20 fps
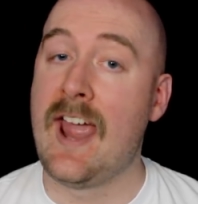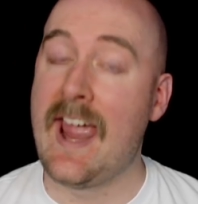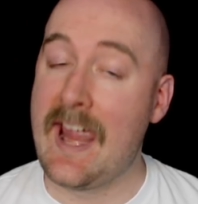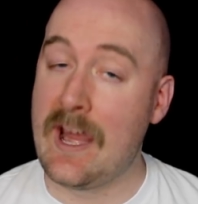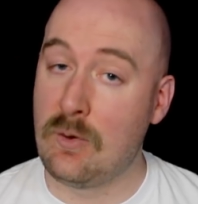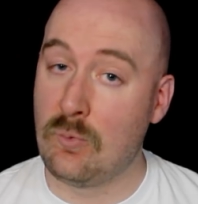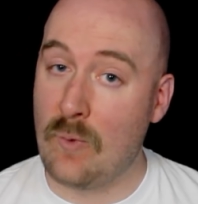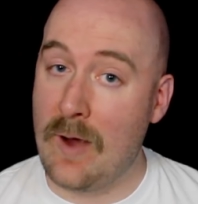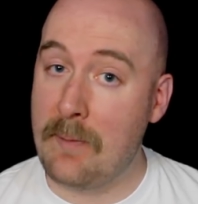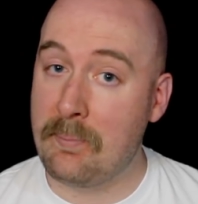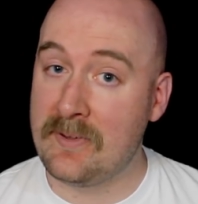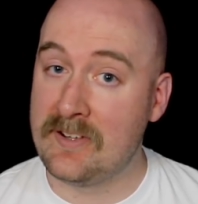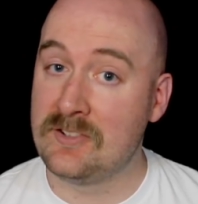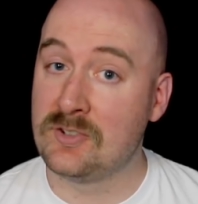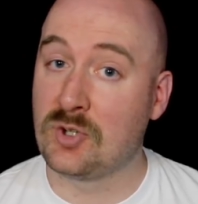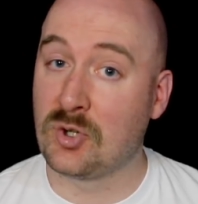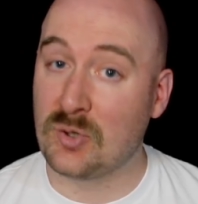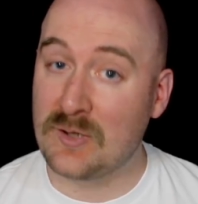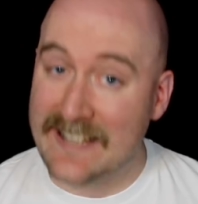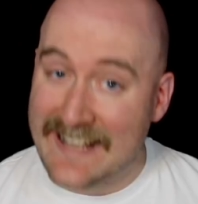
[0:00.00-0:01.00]
a weapon
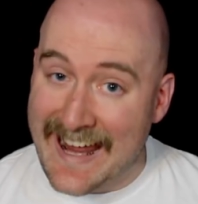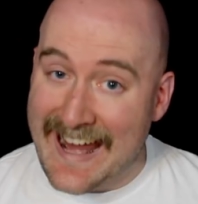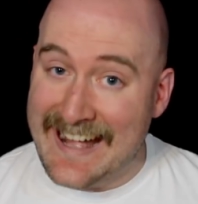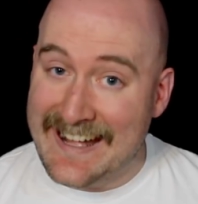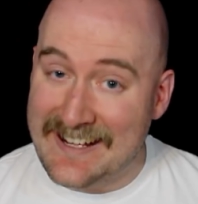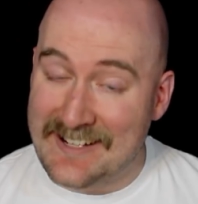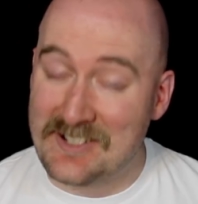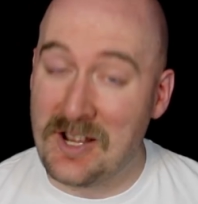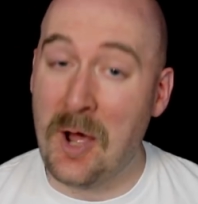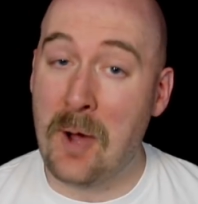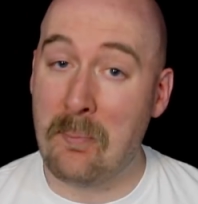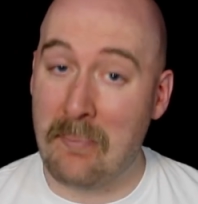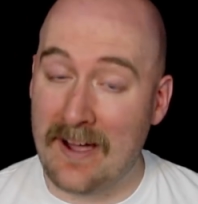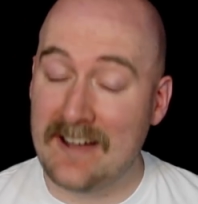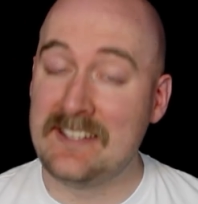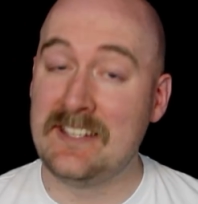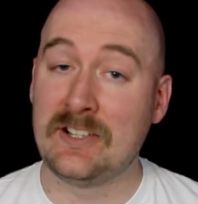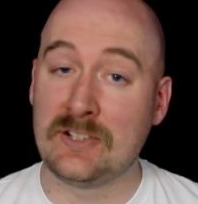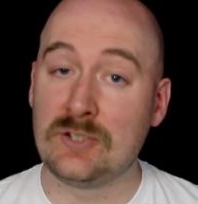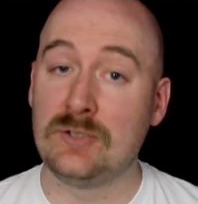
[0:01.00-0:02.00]
created by
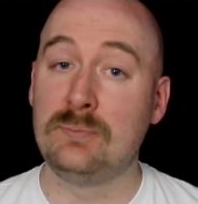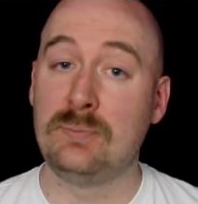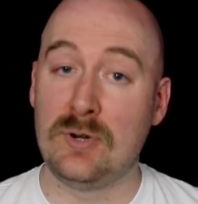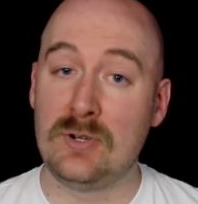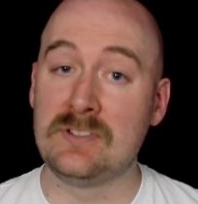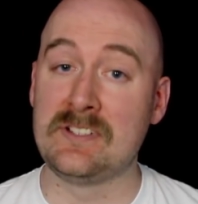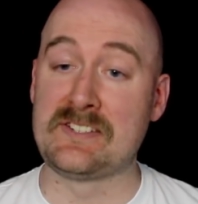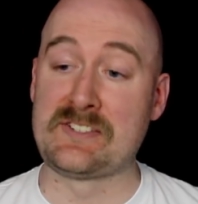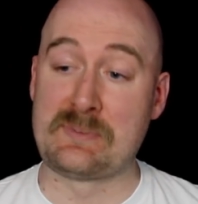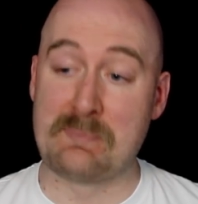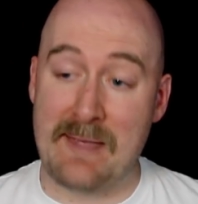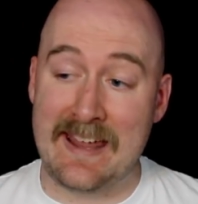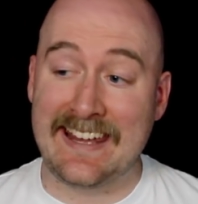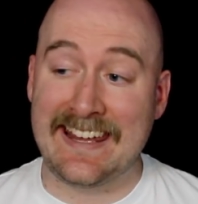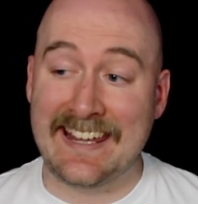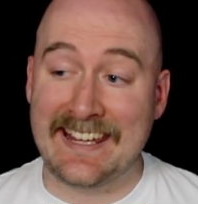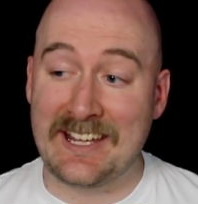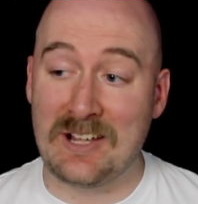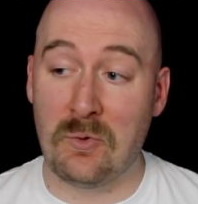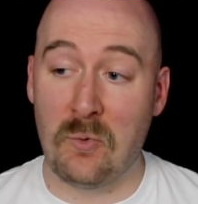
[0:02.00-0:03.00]
Nicol Bolas,
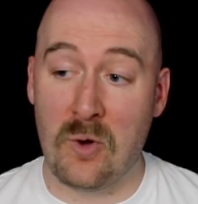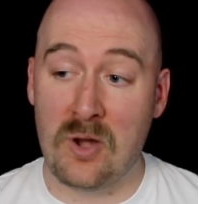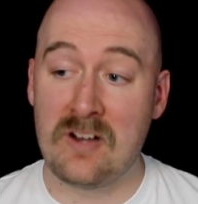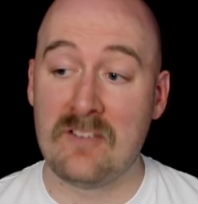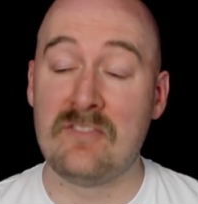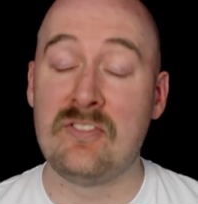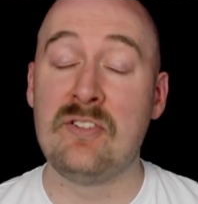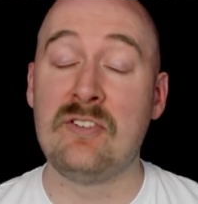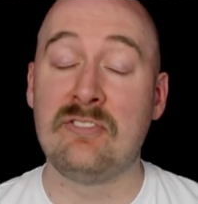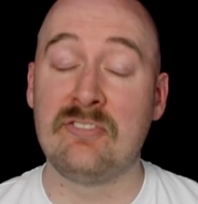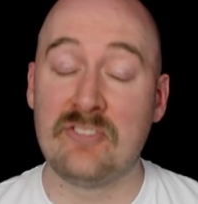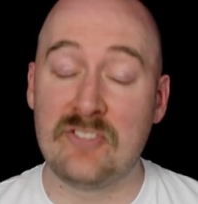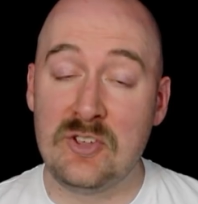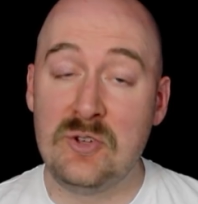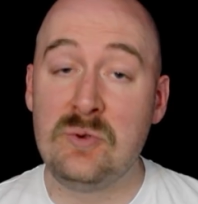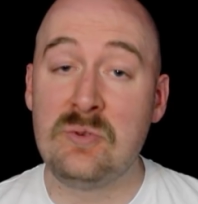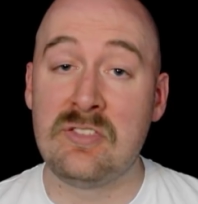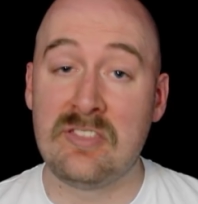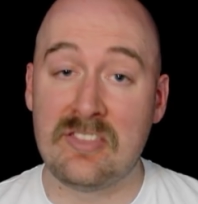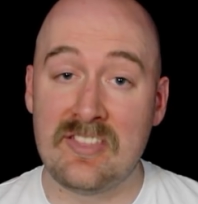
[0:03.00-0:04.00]
making it one of the
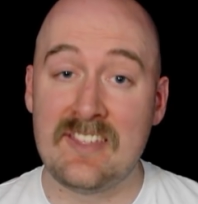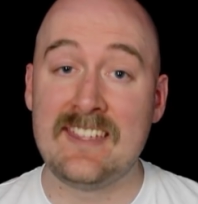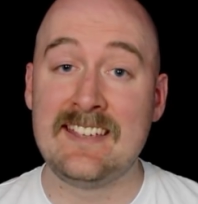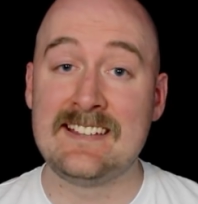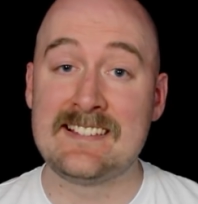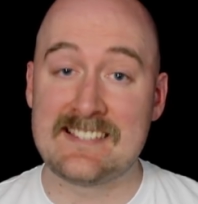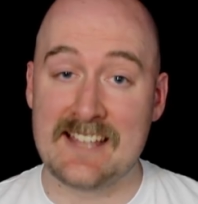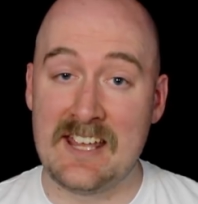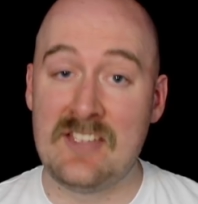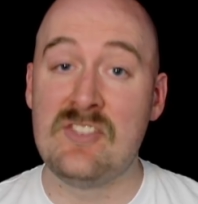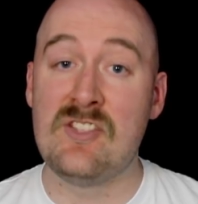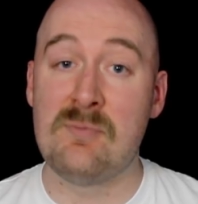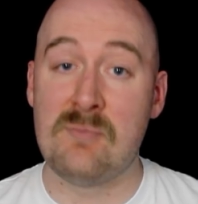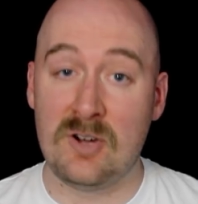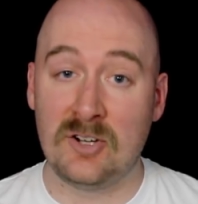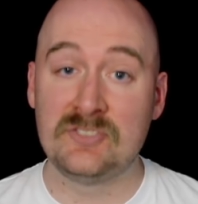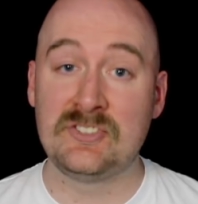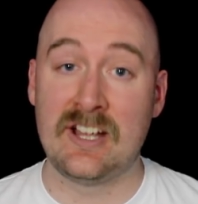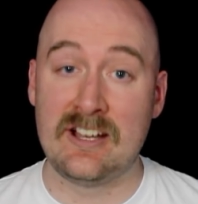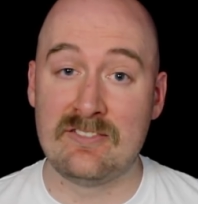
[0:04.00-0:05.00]
few things in the
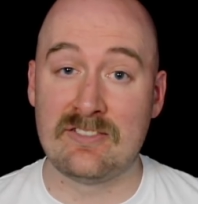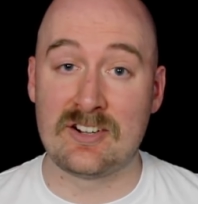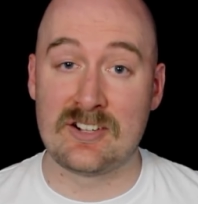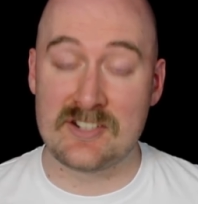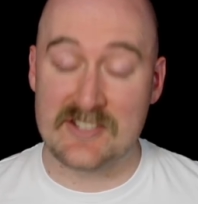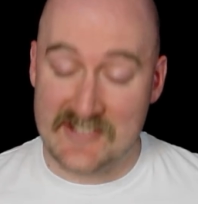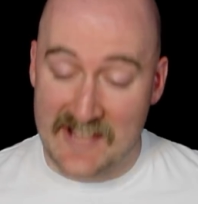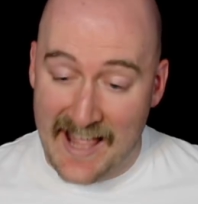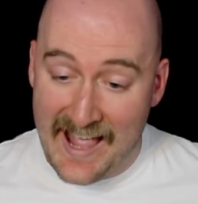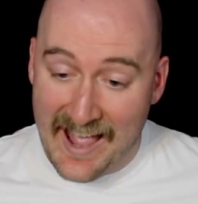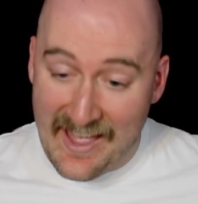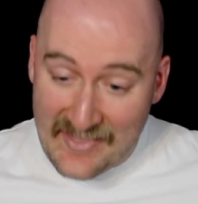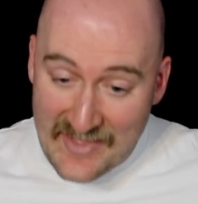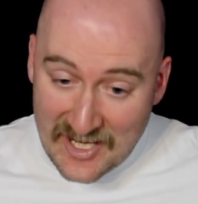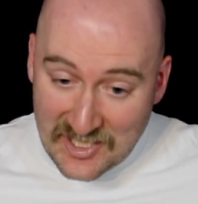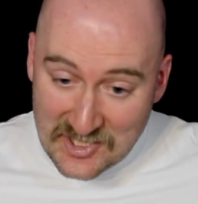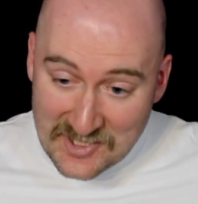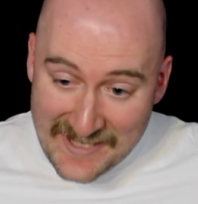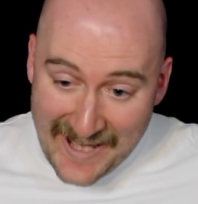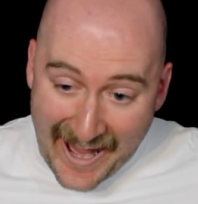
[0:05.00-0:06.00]
multiverse
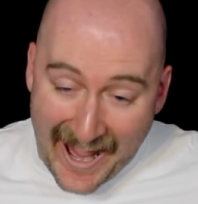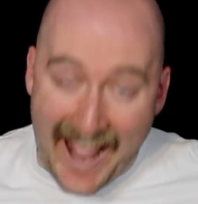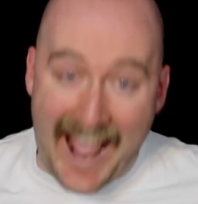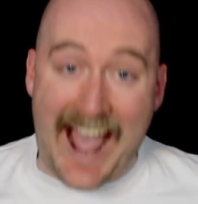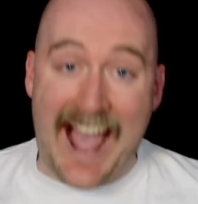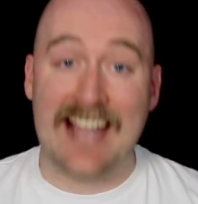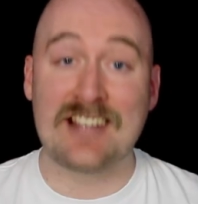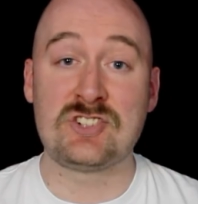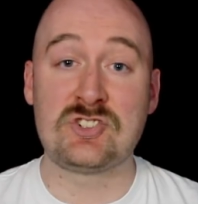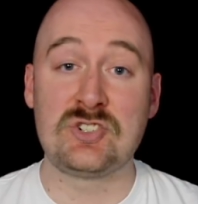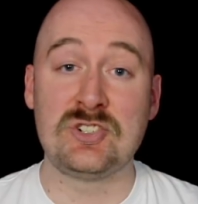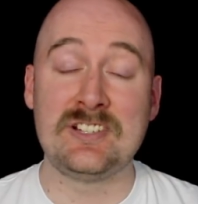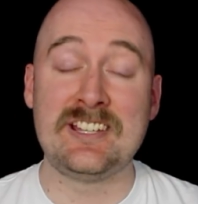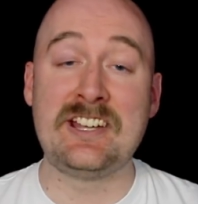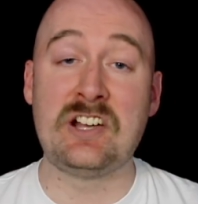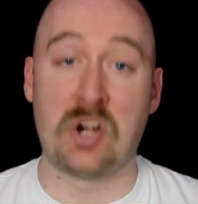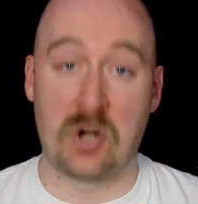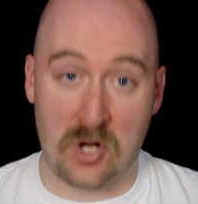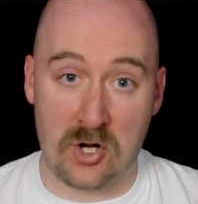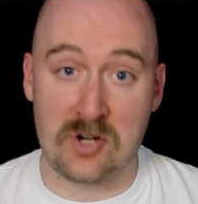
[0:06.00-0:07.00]
that could actually
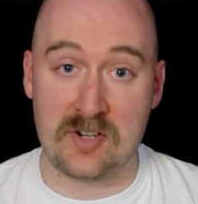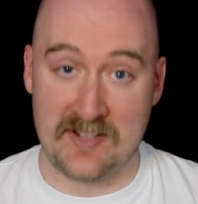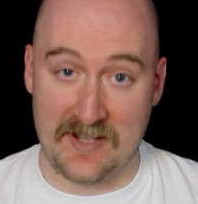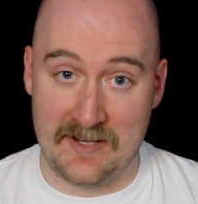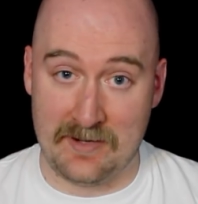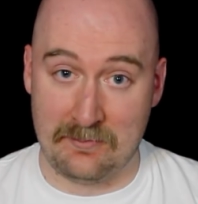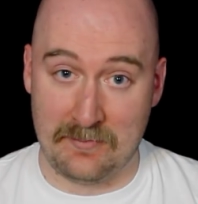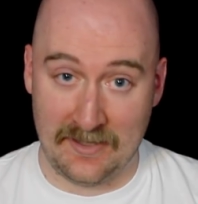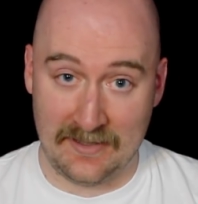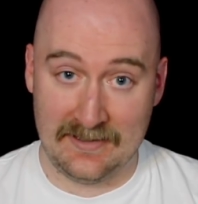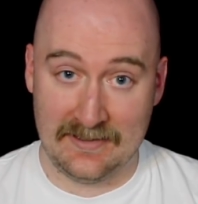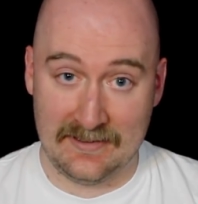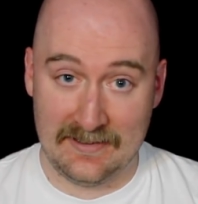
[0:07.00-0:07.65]
hurt him.